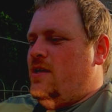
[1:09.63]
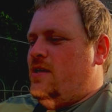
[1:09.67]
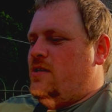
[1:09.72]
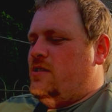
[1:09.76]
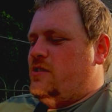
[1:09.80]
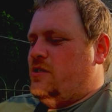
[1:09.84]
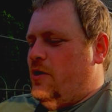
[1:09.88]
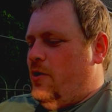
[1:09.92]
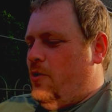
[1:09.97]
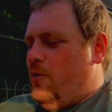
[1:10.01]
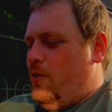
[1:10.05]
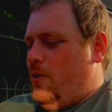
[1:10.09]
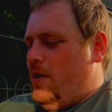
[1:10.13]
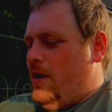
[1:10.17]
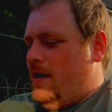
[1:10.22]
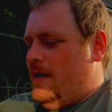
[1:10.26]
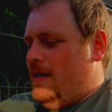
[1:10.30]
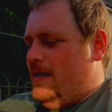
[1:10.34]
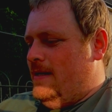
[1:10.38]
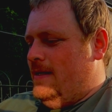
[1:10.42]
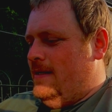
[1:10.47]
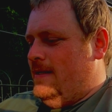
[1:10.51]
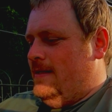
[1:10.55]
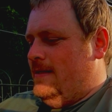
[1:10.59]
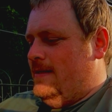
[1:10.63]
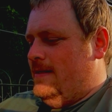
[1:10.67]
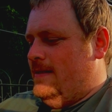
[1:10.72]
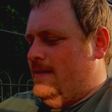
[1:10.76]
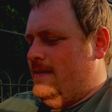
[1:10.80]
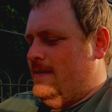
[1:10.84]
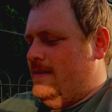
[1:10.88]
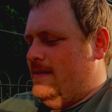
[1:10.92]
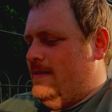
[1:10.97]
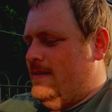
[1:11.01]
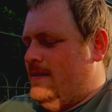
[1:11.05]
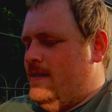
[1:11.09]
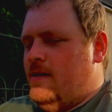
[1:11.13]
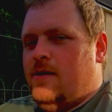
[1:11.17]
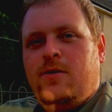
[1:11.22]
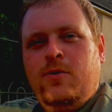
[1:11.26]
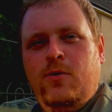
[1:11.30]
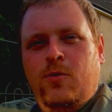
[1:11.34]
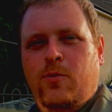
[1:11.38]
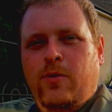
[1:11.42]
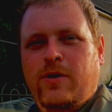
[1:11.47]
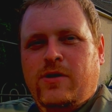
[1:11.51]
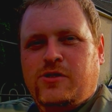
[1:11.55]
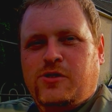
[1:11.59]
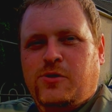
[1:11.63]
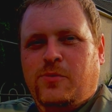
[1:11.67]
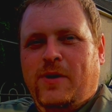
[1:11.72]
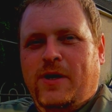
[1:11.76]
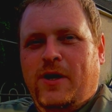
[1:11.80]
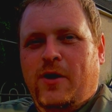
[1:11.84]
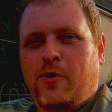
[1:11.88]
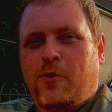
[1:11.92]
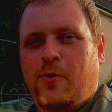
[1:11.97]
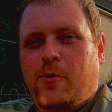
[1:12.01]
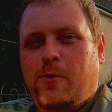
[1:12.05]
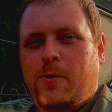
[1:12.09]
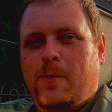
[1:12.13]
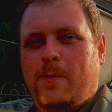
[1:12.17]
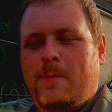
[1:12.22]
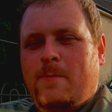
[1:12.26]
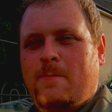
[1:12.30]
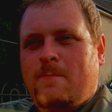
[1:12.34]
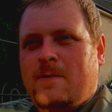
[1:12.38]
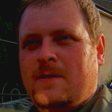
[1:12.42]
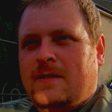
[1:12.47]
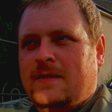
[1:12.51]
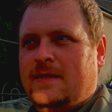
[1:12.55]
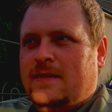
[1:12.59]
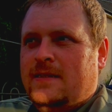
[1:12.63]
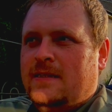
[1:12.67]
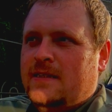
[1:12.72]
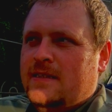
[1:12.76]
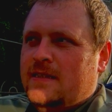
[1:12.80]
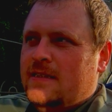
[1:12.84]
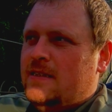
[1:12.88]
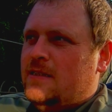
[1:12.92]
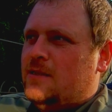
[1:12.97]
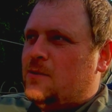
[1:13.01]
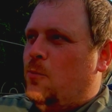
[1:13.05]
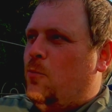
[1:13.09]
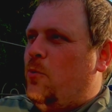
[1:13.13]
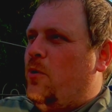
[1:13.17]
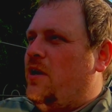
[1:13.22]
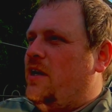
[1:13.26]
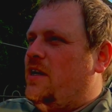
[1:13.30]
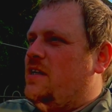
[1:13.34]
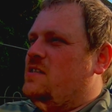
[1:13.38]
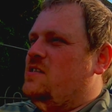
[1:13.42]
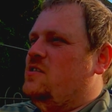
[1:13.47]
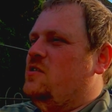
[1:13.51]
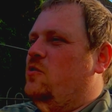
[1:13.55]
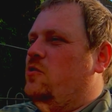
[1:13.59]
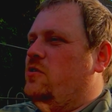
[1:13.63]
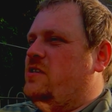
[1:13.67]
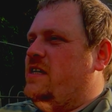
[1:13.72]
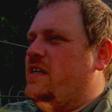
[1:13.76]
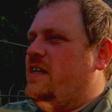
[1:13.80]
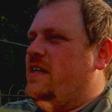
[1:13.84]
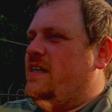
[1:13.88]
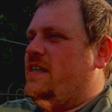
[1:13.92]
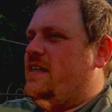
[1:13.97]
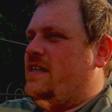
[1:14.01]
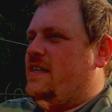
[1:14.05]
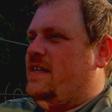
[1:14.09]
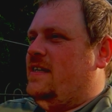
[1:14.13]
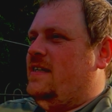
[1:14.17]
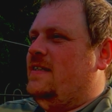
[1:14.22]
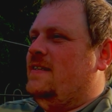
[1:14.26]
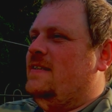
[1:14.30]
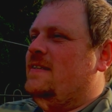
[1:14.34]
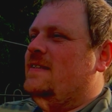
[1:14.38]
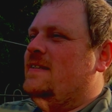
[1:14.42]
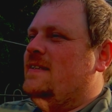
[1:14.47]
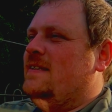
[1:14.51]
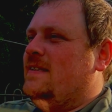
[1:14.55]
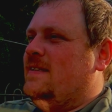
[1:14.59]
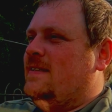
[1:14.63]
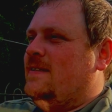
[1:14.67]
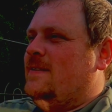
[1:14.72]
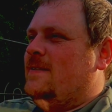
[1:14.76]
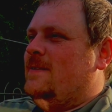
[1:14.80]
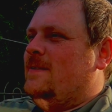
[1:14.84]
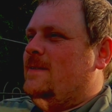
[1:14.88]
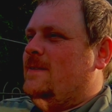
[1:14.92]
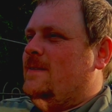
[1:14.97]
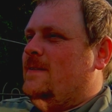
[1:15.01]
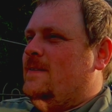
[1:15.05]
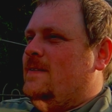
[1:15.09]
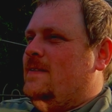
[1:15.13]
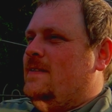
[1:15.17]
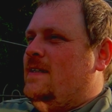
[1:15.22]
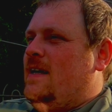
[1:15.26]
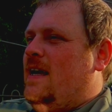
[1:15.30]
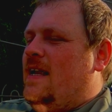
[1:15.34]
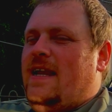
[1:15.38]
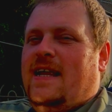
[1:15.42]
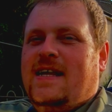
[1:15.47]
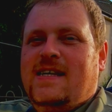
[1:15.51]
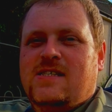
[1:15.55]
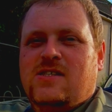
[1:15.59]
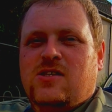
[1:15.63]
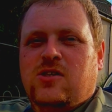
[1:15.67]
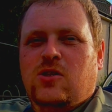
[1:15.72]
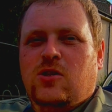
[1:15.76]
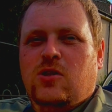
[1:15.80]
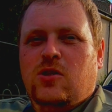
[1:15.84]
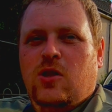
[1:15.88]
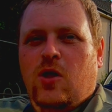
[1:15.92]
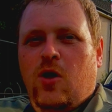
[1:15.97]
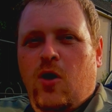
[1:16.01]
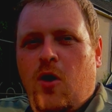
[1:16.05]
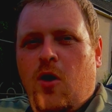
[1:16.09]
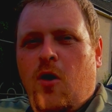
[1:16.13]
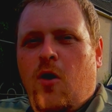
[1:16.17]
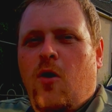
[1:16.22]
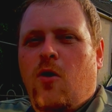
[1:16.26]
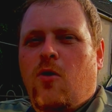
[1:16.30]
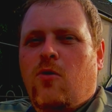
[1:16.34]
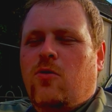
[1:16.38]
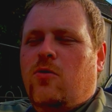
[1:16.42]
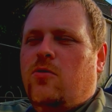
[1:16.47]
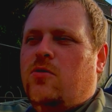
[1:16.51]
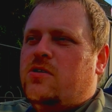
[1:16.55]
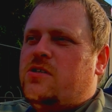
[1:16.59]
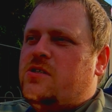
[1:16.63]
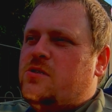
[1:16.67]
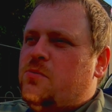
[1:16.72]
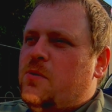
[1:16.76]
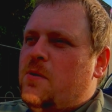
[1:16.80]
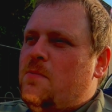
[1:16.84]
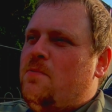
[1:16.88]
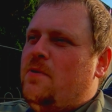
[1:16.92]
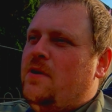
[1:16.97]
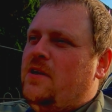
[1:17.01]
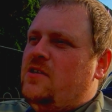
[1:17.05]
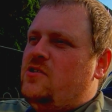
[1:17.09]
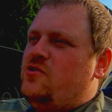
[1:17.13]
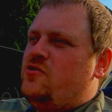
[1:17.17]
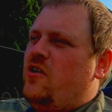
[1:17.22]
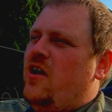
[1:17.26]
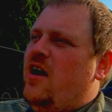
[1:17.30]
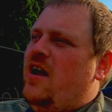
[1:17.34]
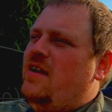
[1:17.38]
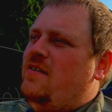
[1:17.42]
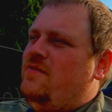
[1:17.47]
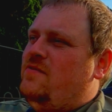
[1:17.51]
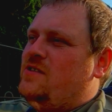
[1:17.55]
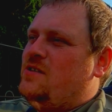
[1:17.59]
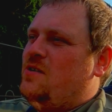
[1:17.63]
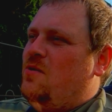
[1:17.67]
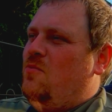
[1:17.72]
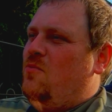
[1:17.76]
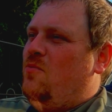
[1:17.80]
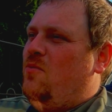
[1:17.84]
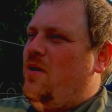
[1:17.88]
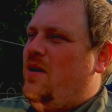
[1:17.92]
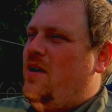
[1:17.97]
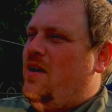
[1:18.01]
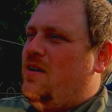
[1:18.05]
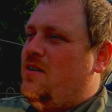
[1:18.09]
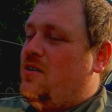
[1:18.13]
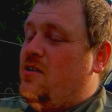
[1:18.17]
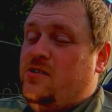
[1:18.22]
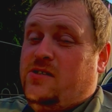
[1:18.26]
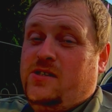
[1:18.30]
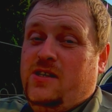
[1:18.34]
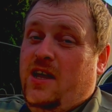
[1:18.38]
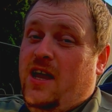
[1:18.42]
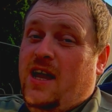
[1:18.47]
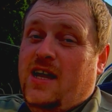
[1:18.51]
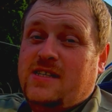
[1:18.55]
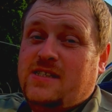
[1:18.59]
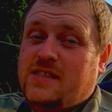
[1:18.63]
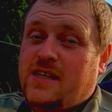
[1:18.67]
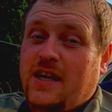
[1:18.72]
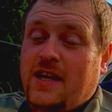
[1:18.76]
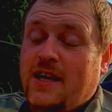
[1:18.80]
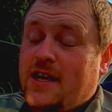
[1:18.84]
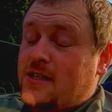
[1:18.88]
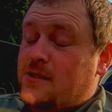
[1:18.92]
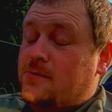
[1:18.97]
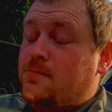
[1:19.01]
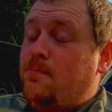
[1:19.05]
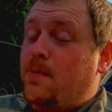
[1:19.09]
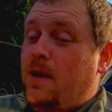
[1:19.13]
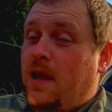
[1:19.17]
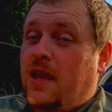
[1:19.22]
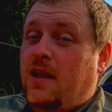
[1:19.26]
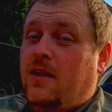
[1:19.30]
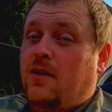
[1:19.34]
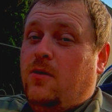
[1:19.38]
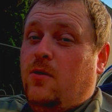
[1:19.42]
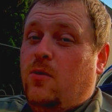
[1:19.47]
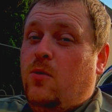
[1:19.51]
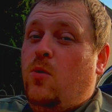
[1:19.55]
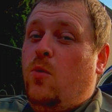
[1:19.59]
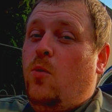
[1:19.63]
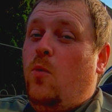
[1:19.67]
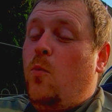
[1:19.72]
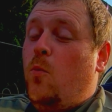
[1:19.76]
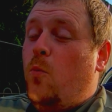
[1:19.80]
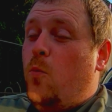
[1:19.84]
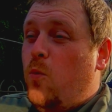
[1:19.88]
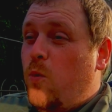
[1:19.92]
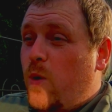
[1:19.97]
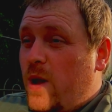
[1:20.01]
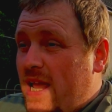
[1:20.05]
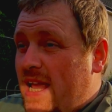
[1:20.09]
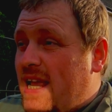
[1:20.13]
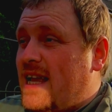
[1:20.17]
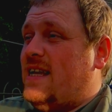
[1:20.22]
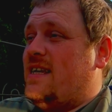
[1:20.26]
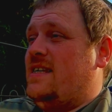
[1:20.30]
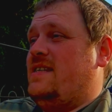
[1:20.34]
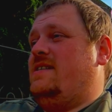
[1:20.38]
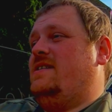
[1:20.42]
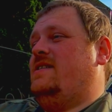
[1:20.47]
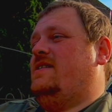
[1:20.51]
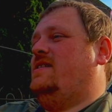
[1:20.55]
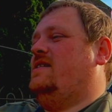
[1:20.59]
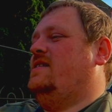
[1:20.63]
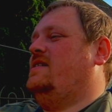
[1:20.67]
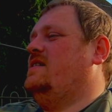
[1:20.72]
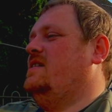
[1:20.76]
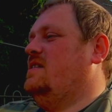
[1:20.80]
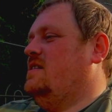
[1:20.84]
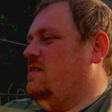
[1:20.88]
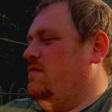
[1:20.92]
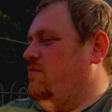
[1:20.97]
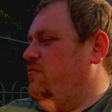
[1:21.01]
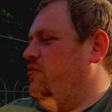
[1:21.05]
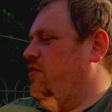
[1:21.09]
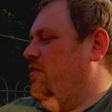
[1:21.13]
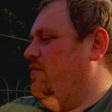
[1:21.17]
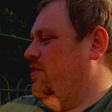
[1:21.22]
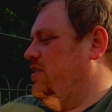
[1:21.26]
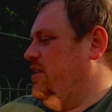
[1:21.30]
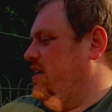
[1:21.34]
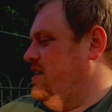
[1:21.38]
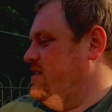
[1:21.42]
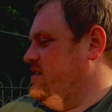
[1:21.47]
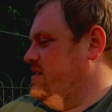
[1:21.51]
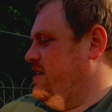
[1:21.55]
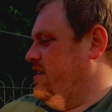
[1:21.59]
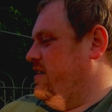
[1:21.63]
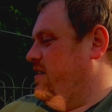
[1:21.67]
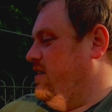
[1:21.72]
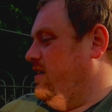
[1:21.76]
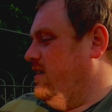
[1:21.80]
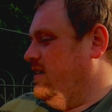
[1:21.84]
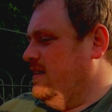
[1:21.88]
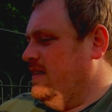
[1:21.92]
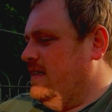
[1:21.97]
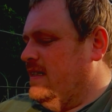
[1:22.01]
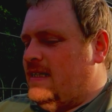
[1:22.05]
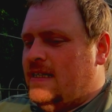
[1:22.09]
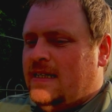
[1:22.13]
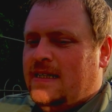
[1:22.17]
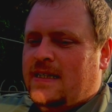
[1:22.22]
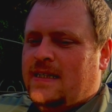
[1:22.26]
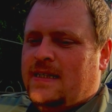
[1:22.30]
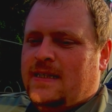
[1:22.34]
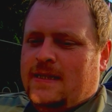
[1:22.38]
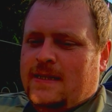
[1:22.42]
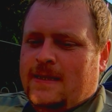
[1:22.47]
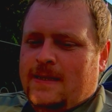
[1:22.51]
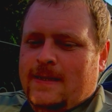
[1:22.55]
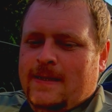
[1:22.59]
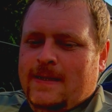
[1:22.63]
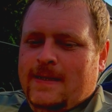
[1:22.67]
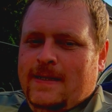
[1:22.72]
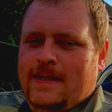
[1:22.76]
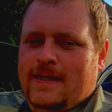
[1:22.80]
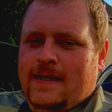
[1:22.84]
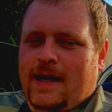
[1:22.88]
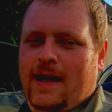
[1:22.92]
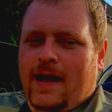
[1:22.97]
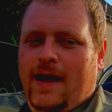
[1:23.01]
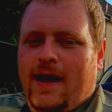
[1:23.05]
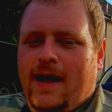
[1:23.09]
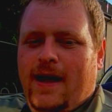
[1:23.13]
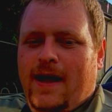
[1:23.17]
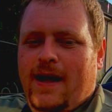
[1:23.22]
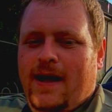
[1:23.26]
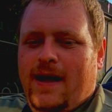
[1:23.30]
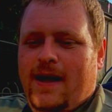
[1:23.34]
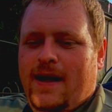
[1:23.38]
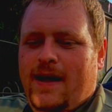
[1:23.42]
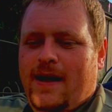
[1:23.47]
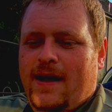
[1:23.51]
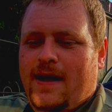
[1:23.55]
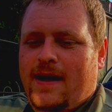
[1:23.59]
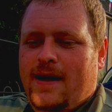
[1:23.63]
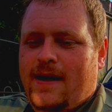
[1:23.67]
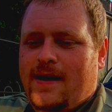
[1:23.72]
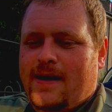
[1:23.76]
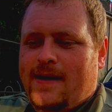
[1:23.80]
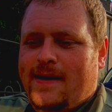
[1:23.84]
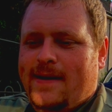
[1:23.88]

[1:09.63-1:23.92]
So, where shall we go? Somewhere exotic? A nice long sweeping drive somewhere? Because like I say, it's been weeks since I've driven this car. I